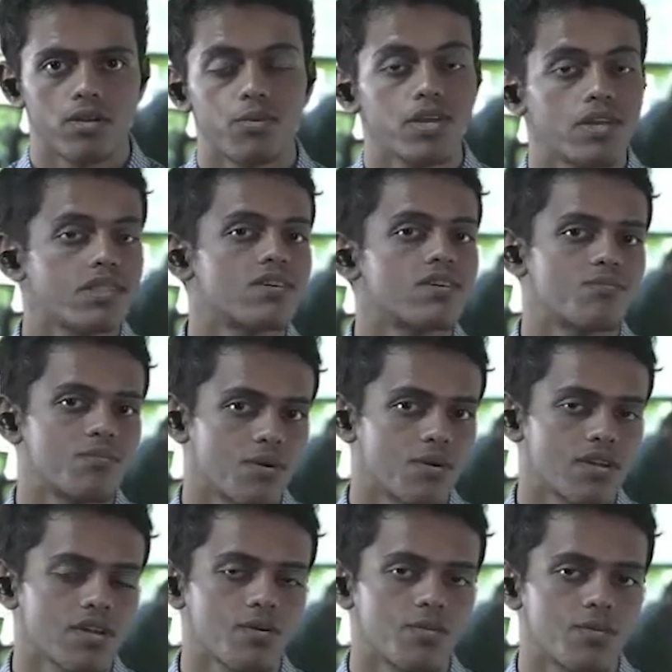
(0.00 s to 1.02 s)
We in the
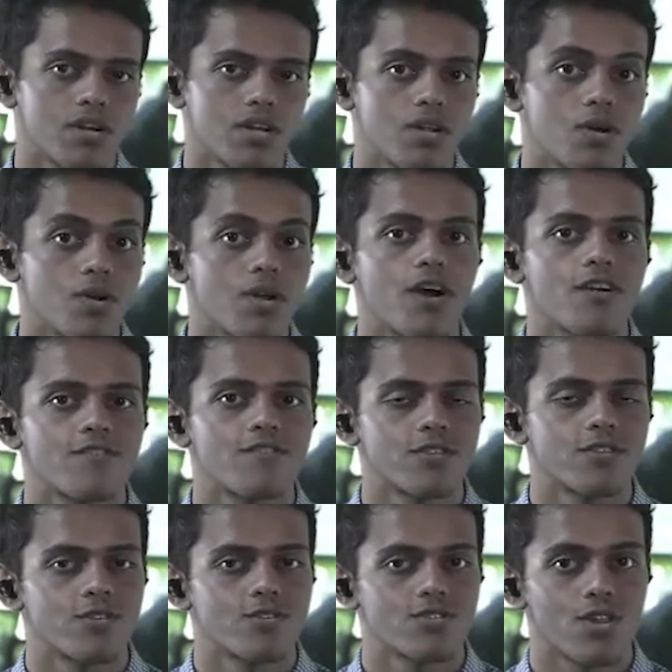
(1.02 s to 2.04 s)
reporting world look out for
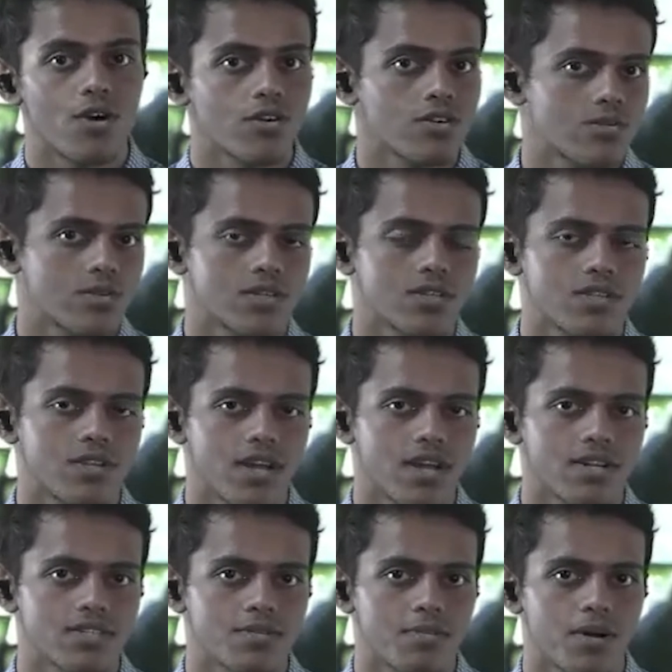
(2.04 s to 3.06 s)
those long Twitter
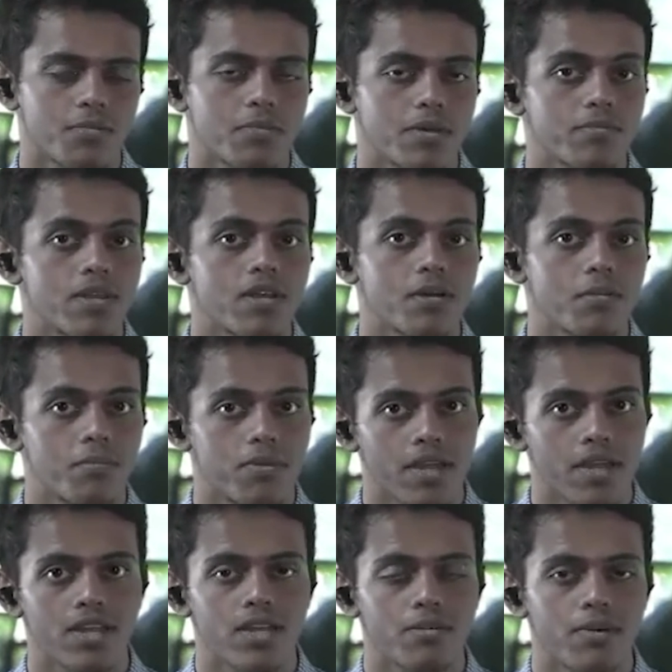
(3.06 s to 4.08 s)
threads about people
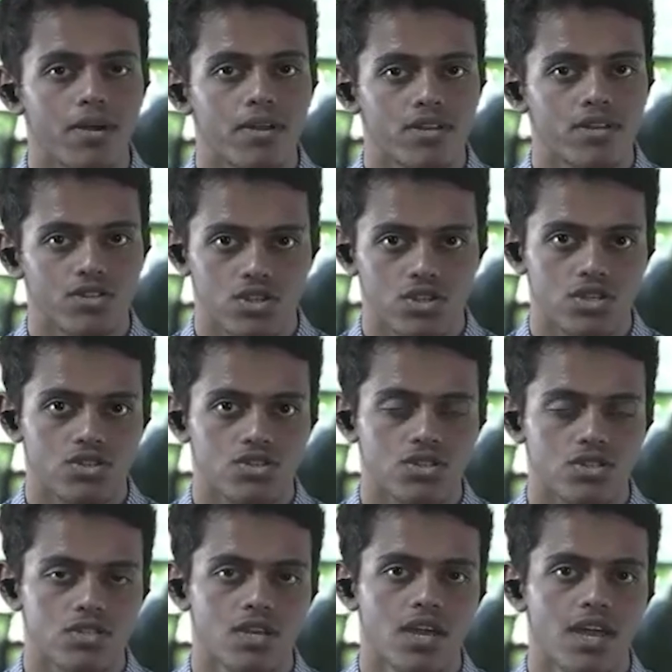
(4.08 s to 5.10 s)
complaining about
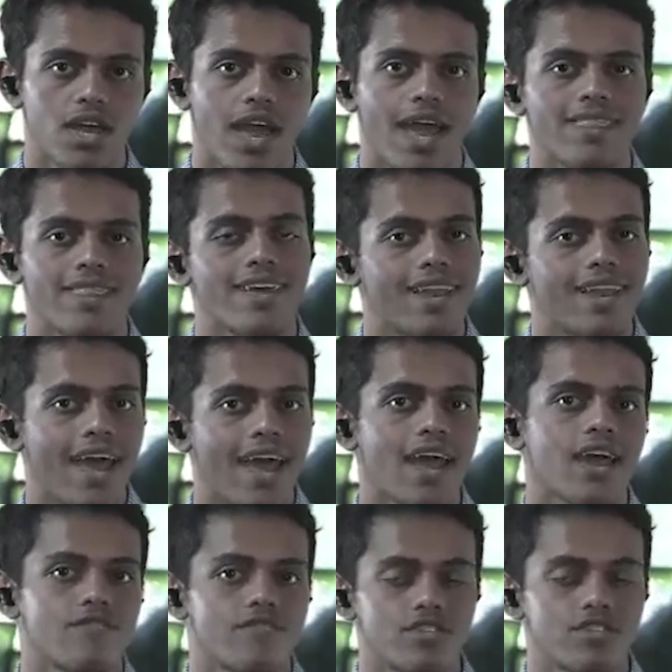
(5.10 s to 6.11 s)
exchanges and their
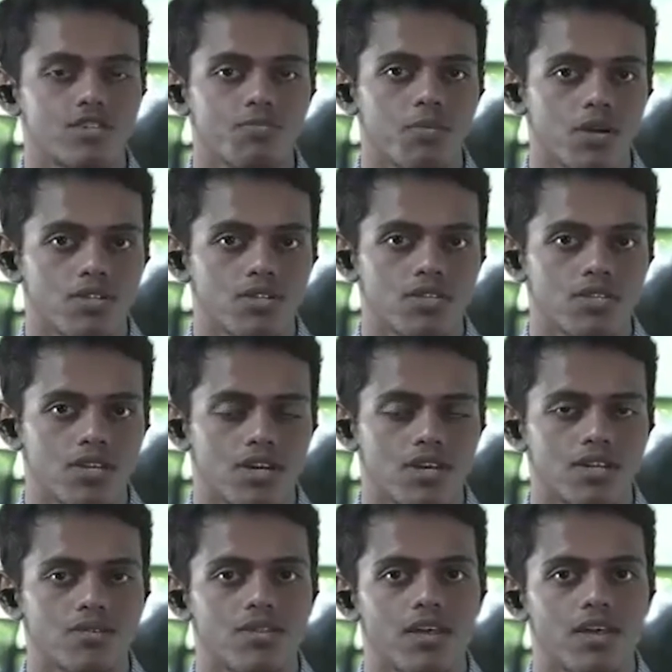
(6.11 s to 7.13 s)
lack of response
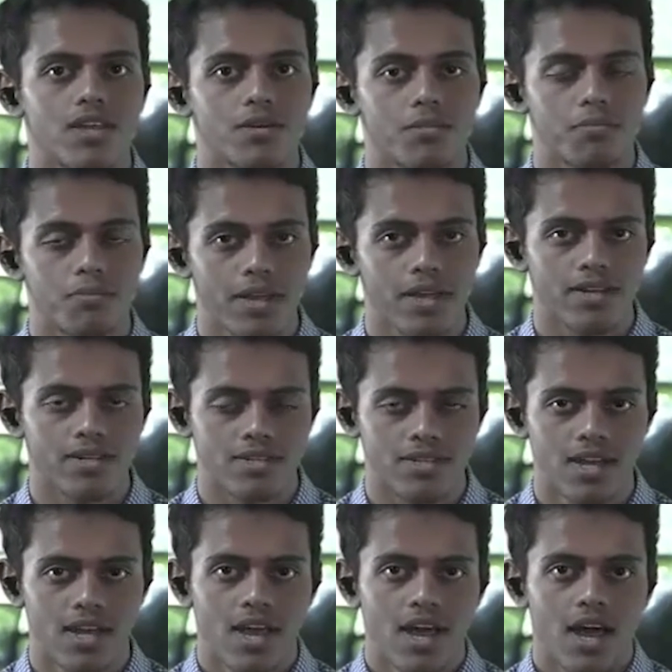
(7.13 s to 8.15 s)
to their complaints.
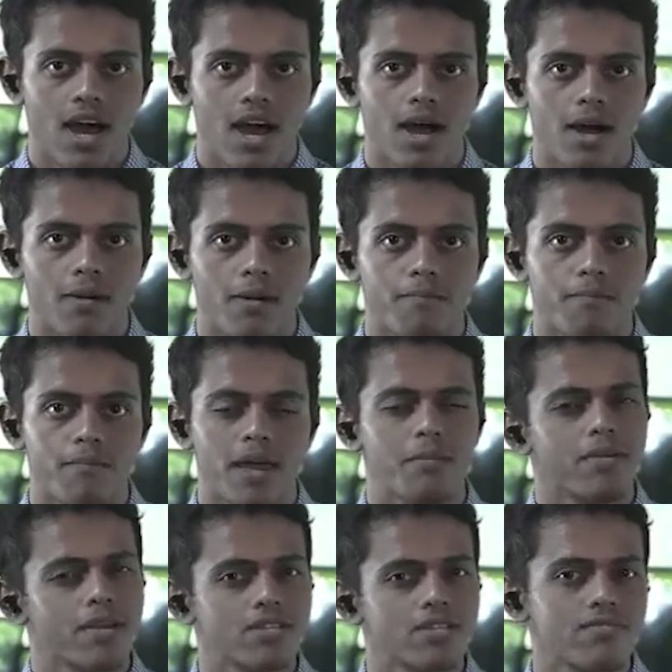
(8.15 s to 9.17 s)

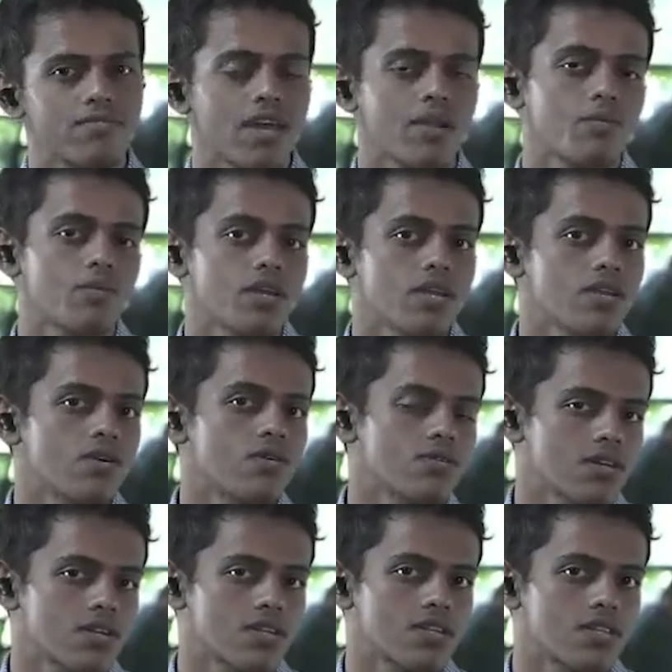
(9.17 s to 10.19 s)
And because of that, we know
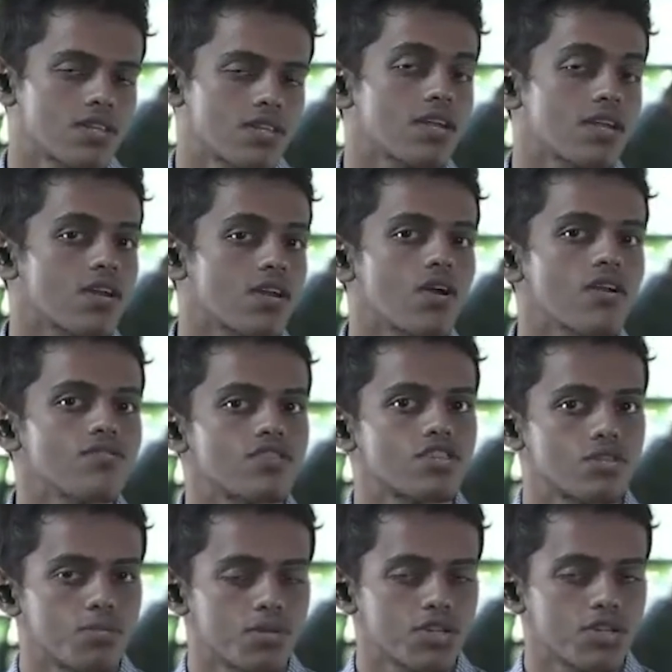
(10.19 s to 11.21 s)
that there are a lot of
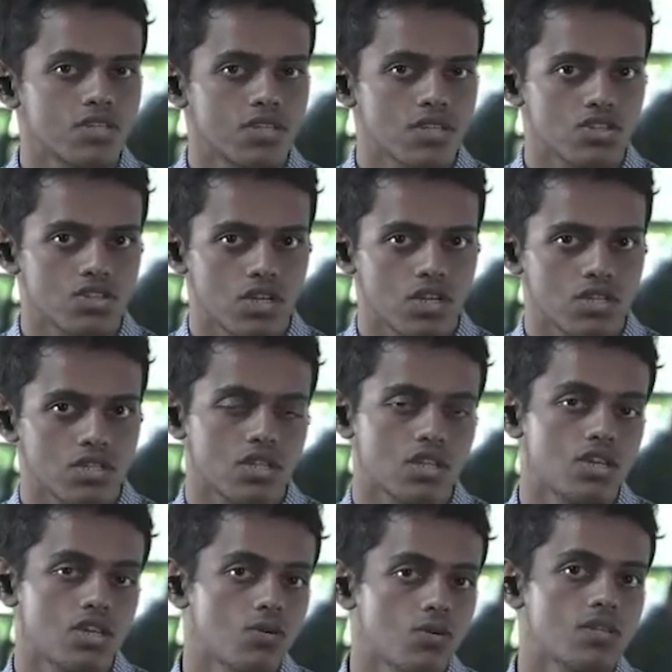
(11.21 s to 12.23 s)
suspicious exchanges,
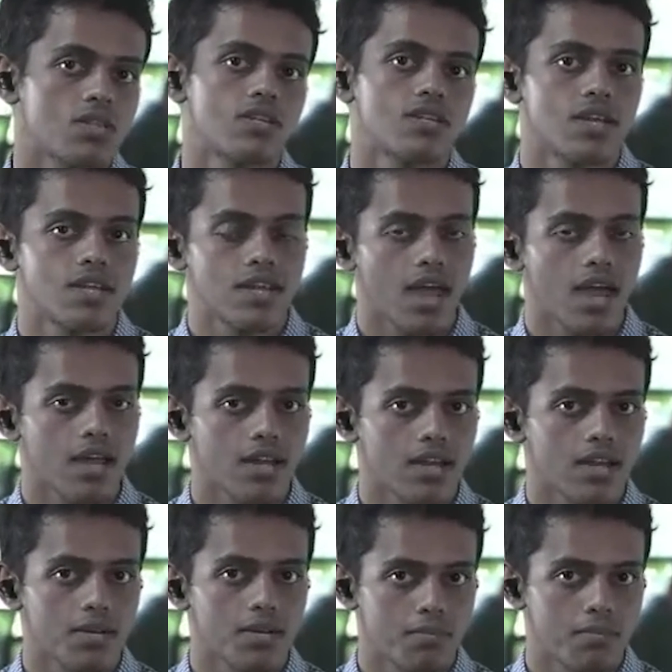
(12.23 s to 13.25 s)
and you in the data
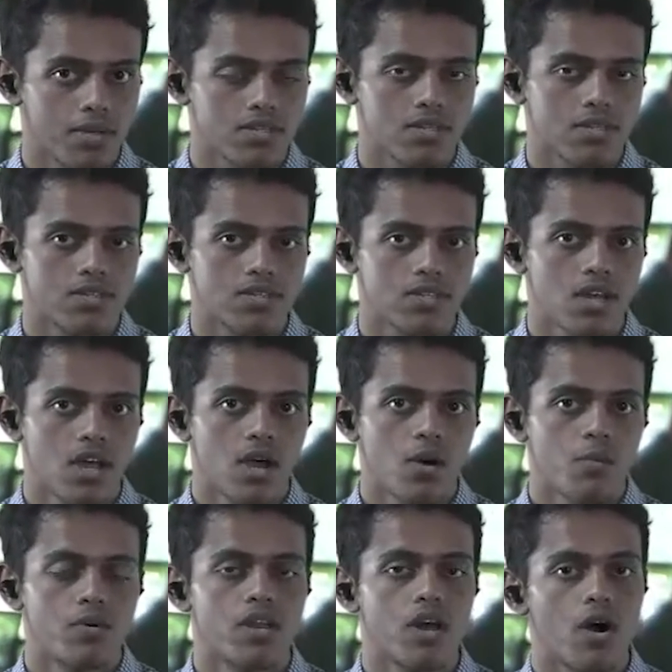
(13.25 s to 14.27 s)
aggregating business
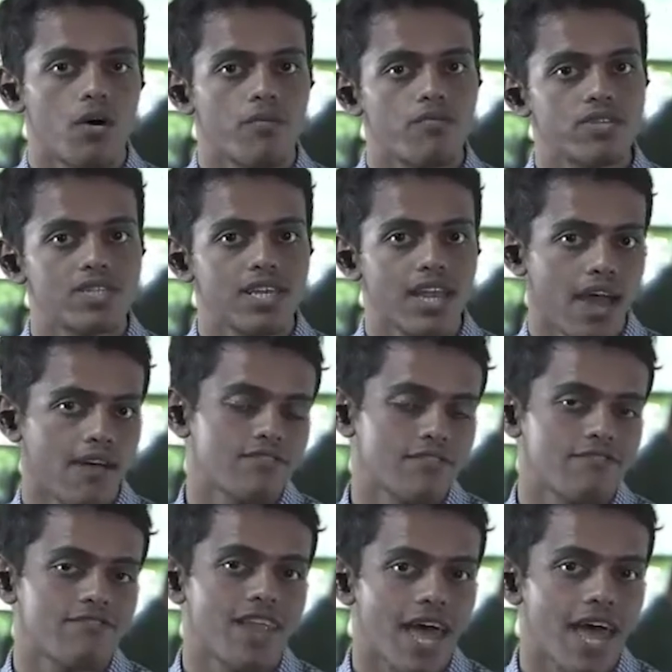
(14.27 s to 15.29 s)
will obviously have to
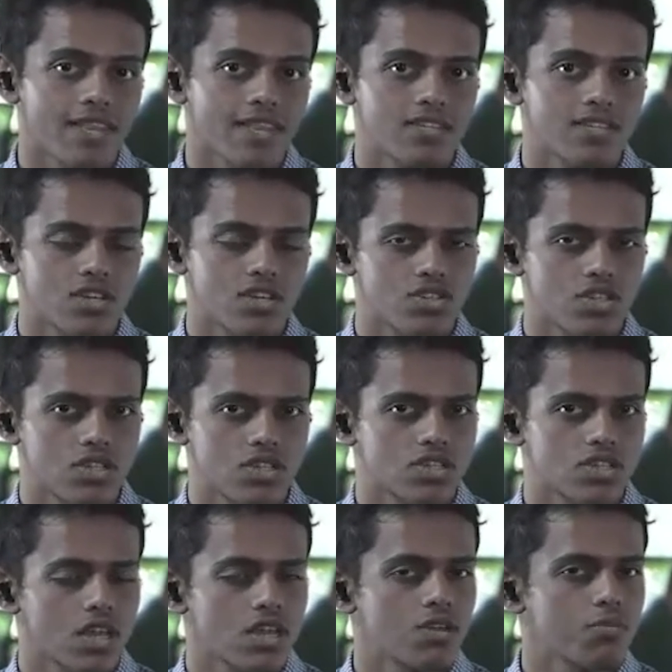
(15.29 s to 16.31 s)
flag these
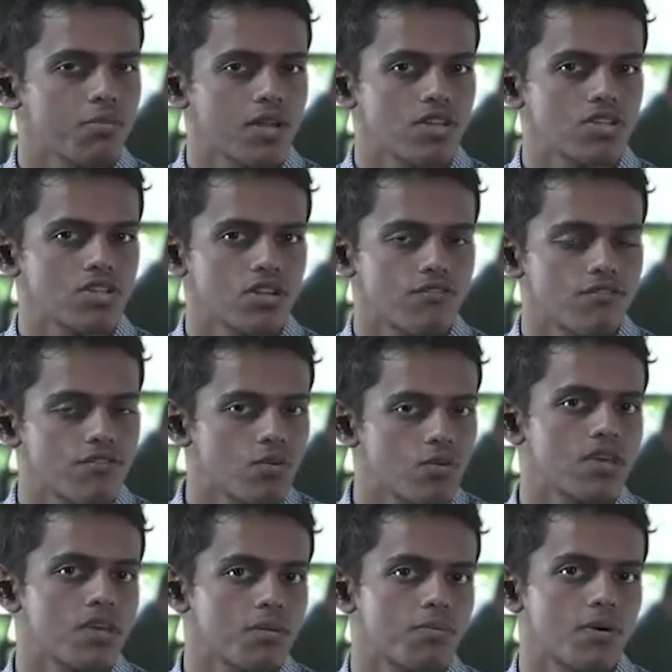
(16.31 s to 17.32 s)
exchanges. Can you mention a few
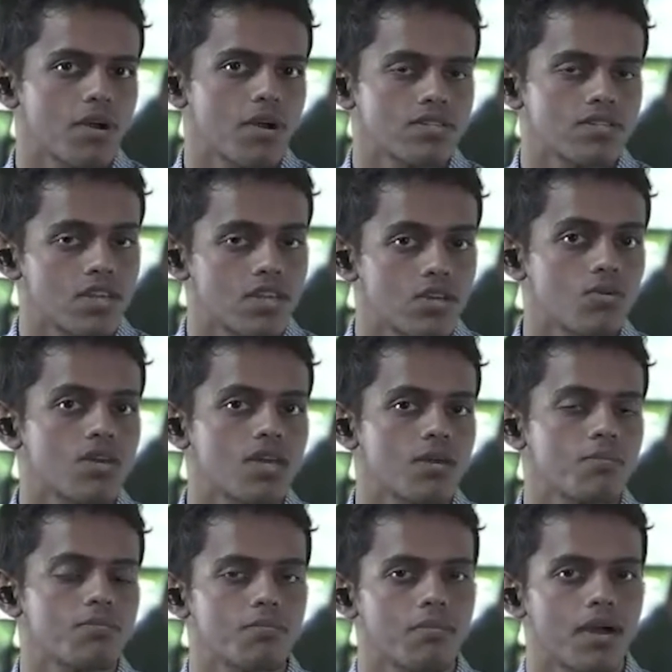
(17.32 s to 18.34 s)
key points that you
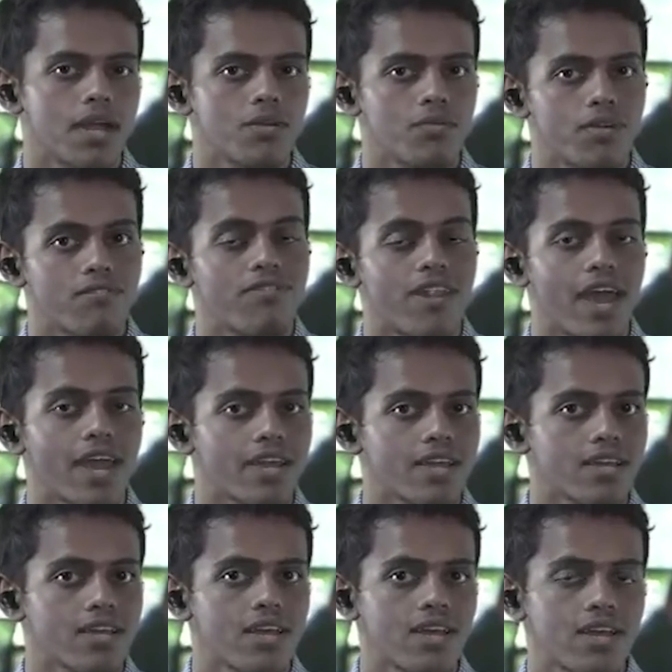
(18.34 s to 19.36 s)
keep in mind when
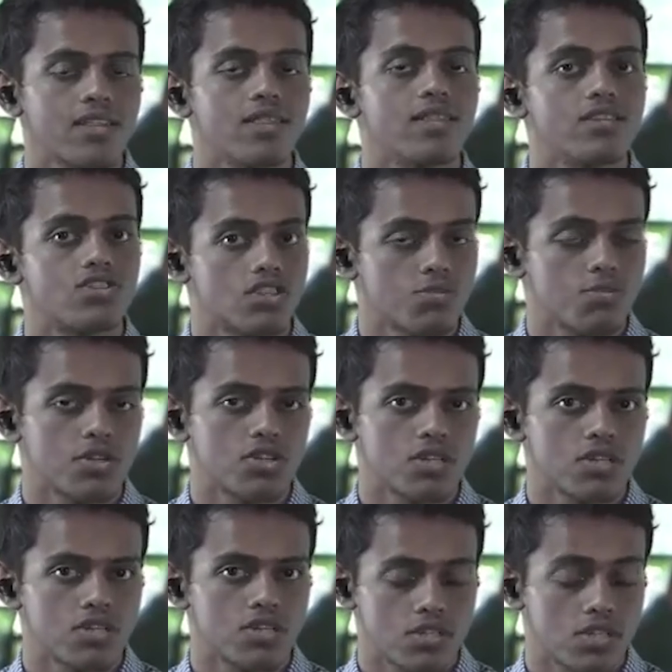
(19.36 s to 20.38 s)
flagging these
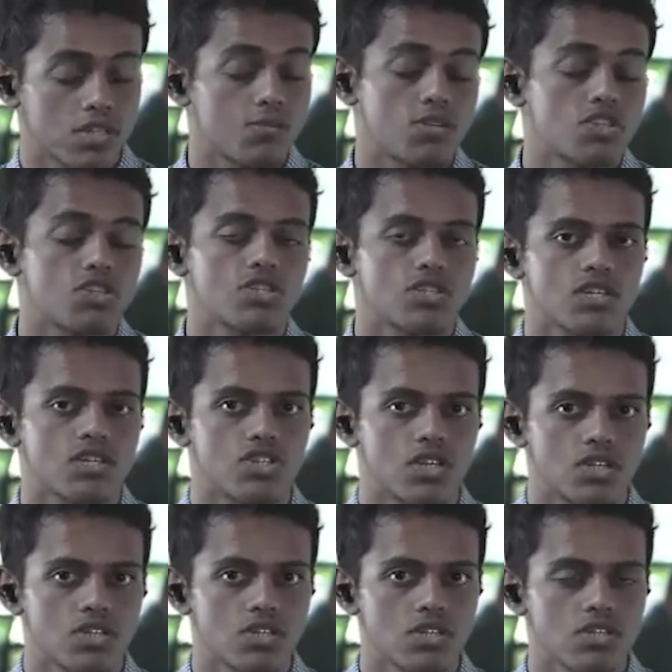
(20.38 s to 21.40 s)
suspicious
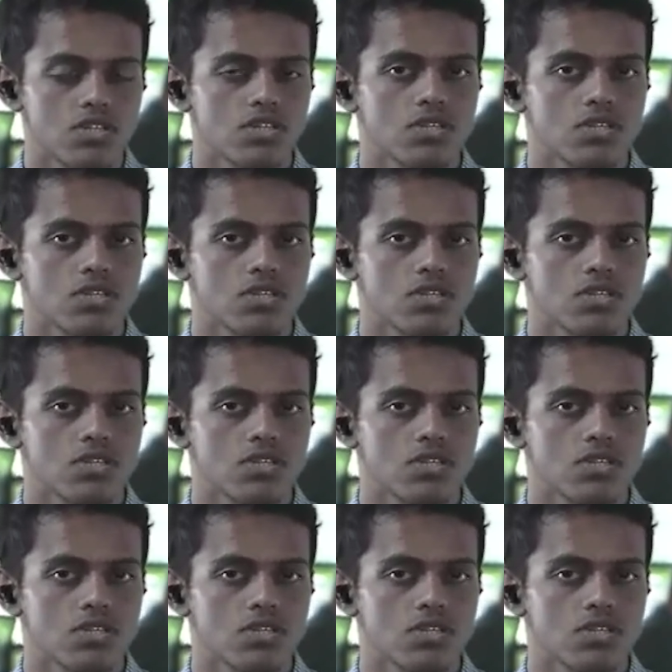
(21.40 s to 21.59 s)
exchanges?